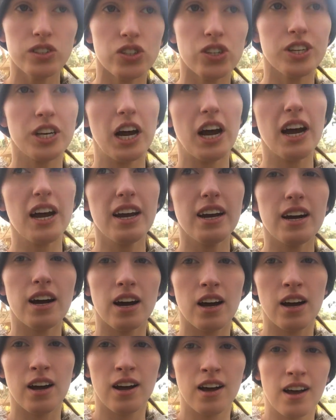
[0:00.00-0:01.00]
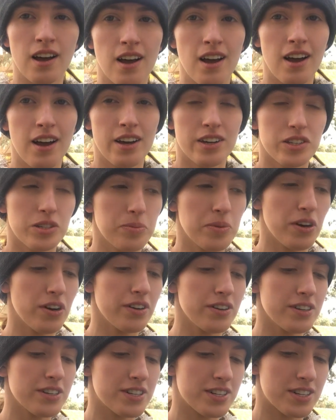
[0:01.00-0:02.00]
Today, to be
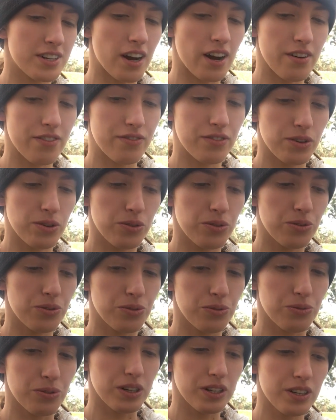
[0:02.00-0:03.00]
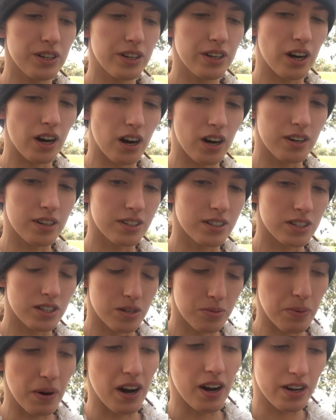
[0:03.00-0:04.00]
honest, I feel really
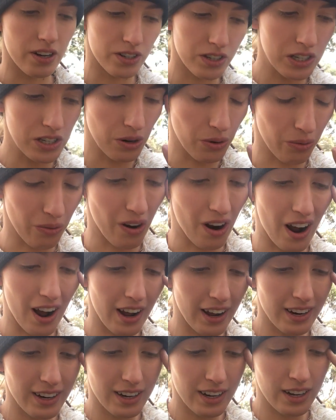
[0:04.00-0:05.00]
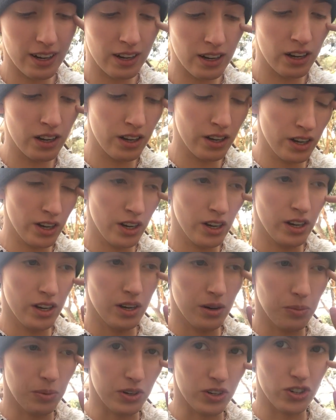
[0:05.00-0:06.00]
uninspired to ride,
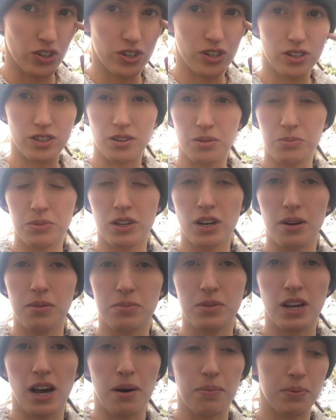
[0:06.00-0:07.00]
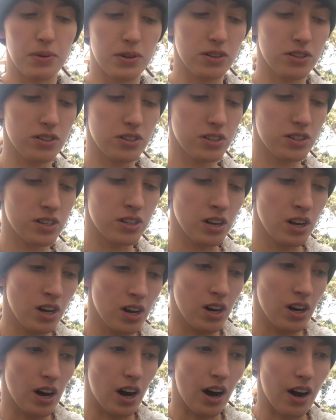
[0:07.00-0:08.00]
which sometimes happens.
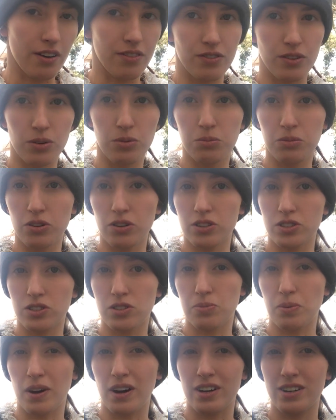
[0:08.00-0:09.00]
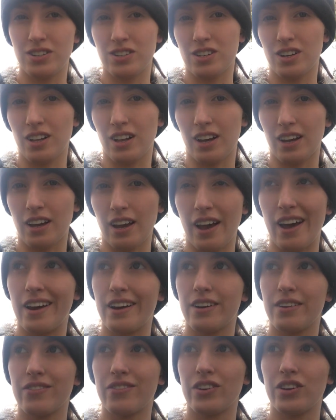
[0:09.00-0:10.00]
I feel more inspired to like
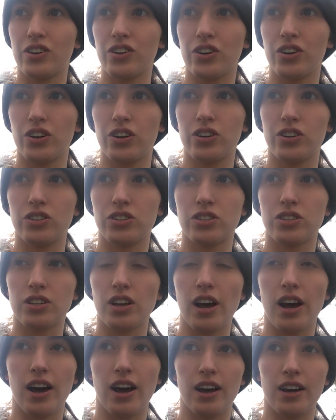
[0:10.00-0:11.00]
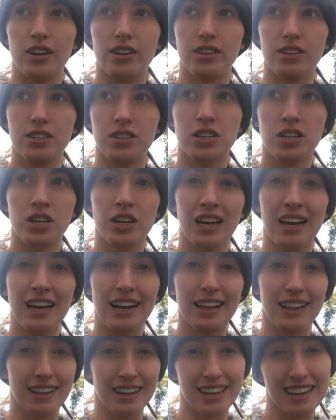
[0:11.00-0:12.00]
edit videos and
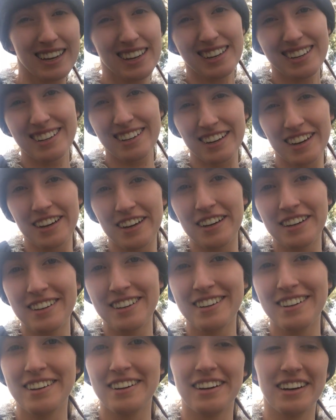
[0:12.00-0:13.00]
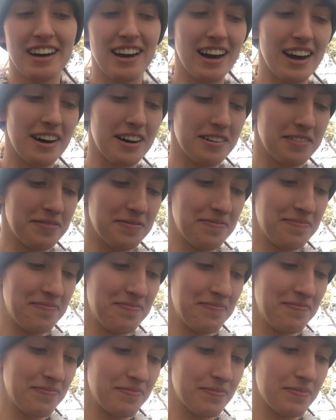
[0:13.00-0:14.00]
clean.
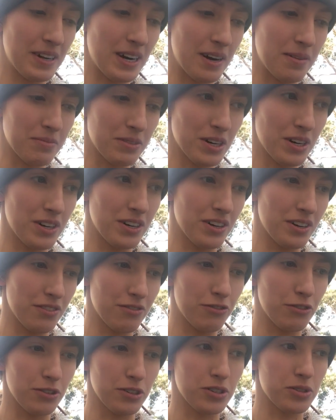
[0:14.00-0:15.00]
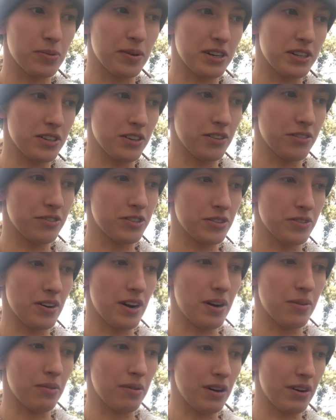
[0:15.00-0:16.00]
But I'm gonna force myself to
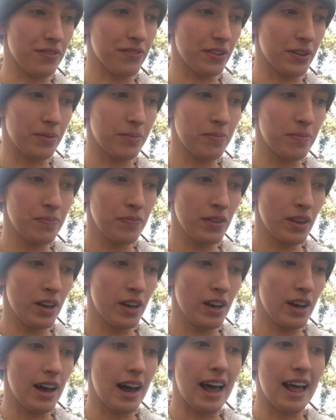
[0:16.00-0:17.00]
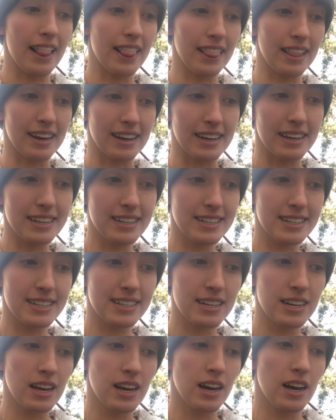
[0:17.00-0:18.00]
ride one of them at
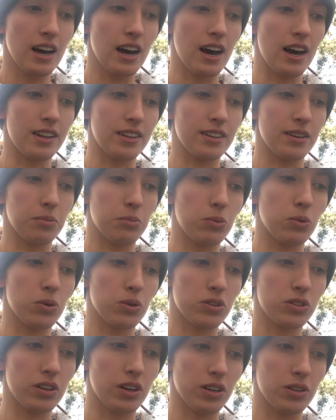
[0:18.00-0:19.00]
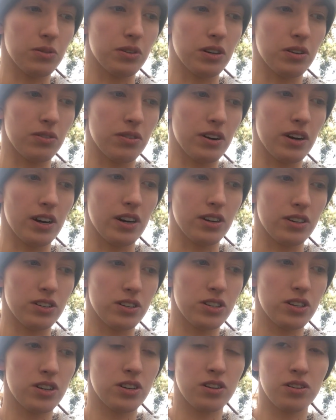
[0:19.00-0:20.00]
least and then walk the other one
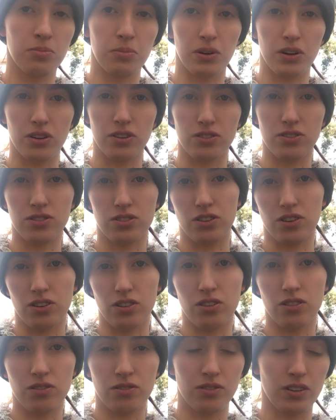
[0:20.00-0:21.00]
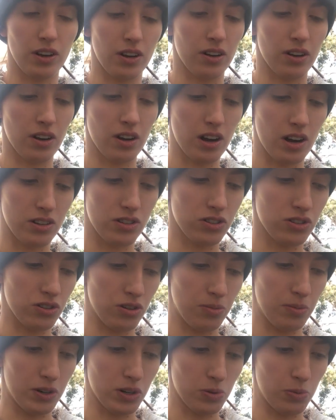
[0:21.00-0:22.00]
around because, you know, they had
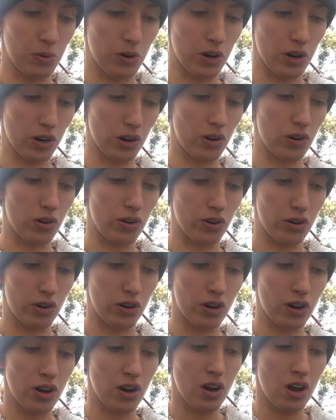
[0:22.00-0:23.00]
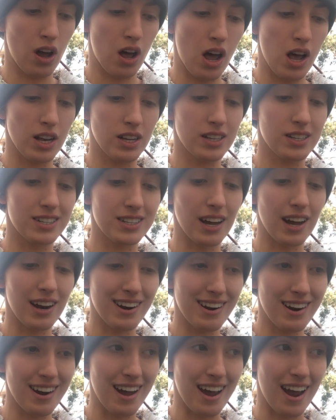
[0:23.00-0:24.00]
so much work on
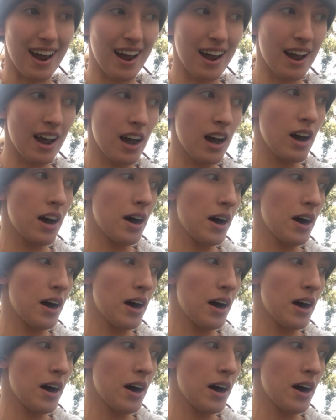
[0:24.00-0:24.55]
Sunday.